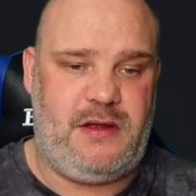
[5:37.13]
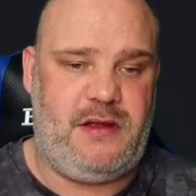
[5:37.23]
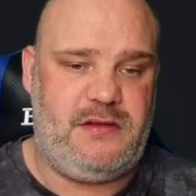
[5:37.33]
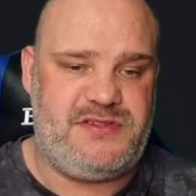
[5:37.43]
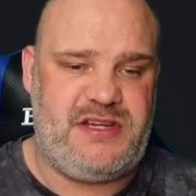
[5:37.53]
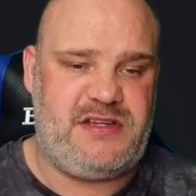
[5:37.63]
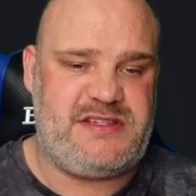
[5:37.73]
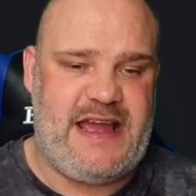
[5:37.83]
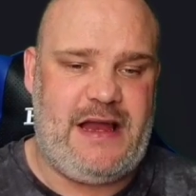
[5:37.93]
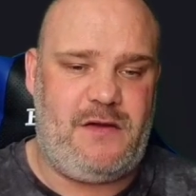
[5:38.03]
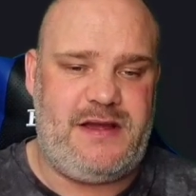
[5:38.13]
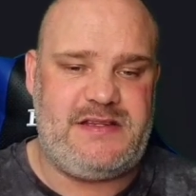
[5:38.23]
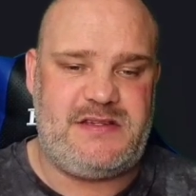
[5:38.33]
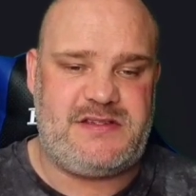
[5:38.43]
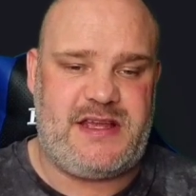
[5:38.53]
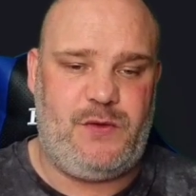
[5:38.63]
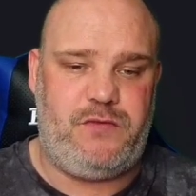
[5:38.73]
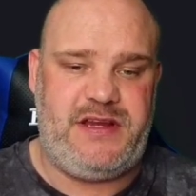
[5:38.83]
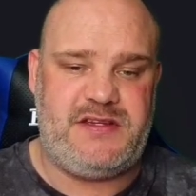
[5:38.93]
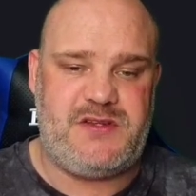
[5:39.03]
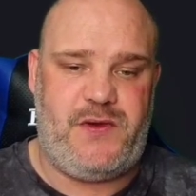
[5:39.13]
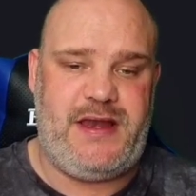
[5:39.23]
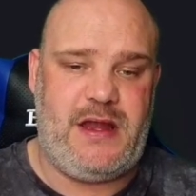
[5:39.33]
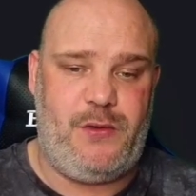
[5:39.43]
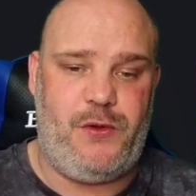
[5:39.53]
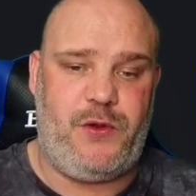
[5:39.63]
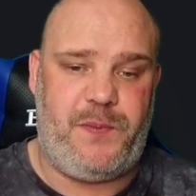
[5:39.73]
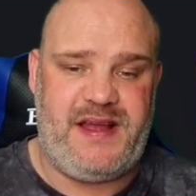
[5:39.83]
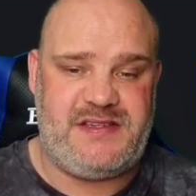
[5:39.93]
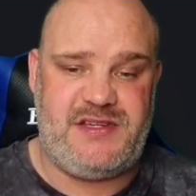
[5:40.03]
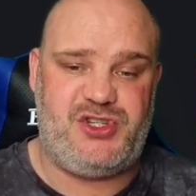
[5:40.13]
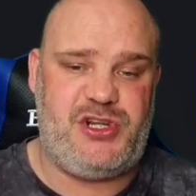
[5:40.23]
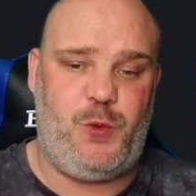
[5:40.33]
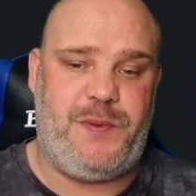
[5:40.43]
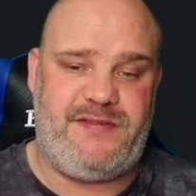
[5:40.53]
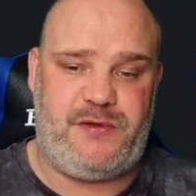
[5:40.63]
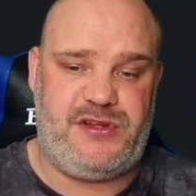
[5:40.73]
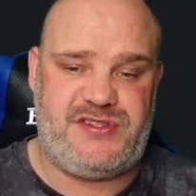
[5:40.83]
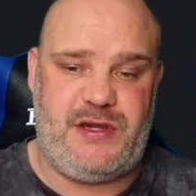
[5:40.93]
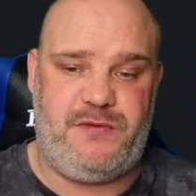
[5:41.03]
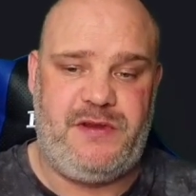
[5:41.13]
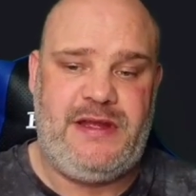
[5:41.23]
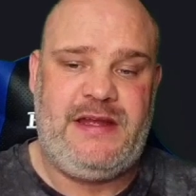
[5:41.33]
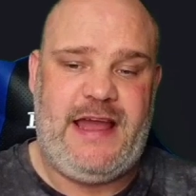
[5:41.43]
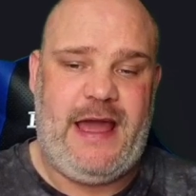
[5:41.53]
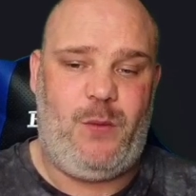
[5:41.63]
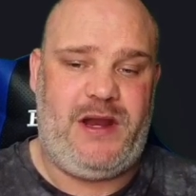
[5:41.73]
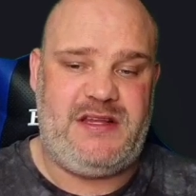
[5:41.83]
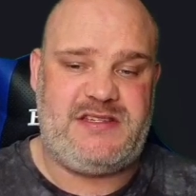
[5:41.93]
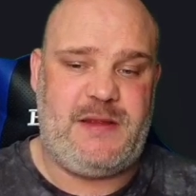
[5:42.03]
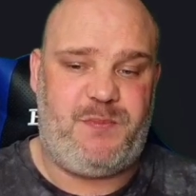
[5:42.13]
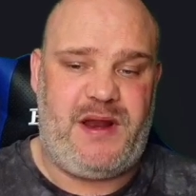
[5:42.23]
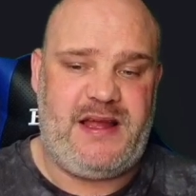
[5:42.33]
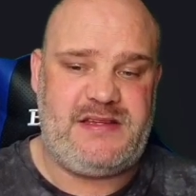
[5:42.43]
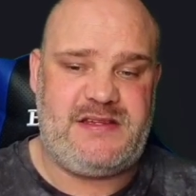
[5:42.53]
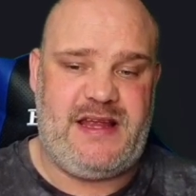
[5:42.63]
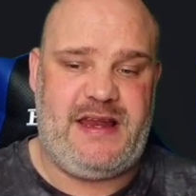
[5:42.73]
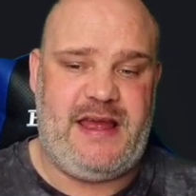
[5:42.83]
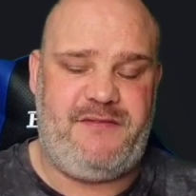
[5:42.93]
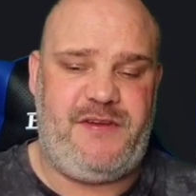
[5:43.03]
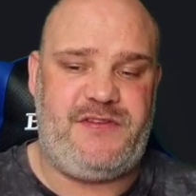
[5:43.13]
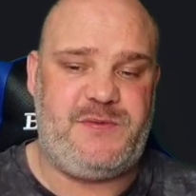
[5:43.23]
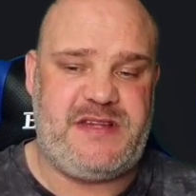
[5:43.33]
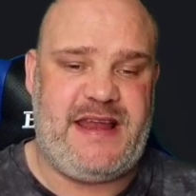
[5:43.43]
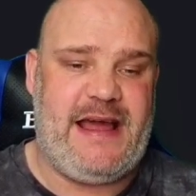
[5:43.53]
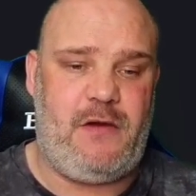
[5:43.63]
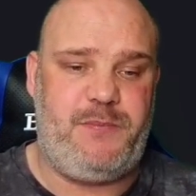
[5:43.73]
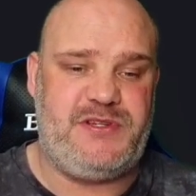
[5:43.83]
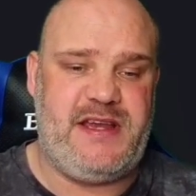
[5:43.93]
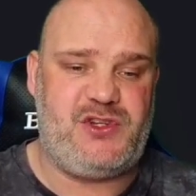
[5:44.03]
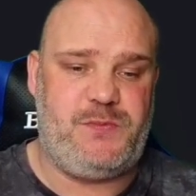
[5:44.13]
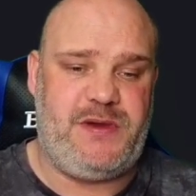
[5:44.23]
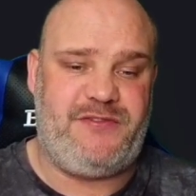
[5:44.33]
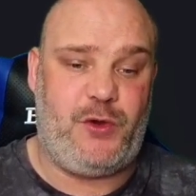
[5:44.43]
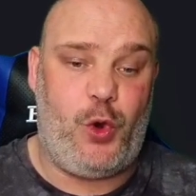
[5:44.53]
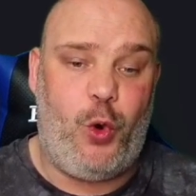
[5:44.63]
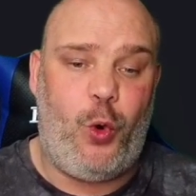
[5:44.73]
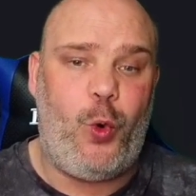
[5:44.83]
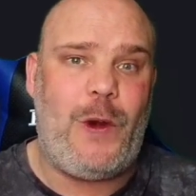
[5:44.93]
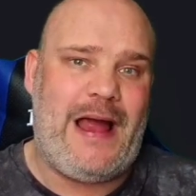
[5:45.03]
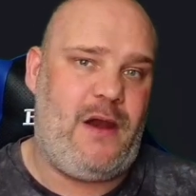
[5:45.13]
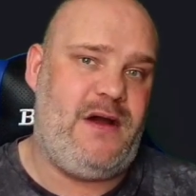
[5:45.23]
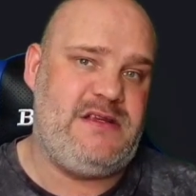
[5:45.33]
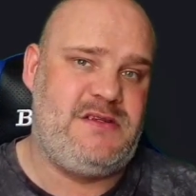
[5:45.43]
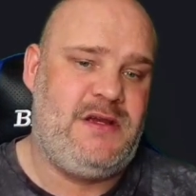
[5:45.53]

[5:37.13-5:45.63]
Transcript: Sinister Allies, skill redesign, no longer places a shield buff on herself and will instead place a 50% ally protection buff on all allies